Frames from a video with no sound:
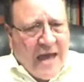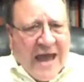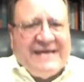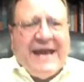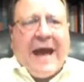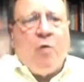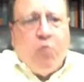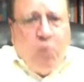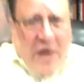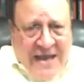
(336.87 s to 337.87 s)
and now
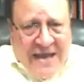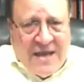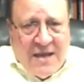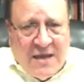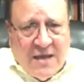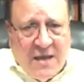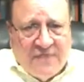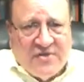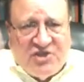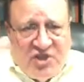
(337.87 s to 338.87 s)
we,
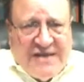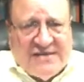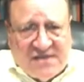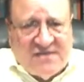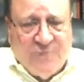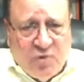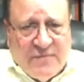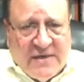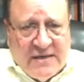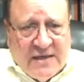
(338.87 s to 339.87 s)
the Jesus
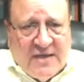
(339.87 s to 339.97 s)
movement,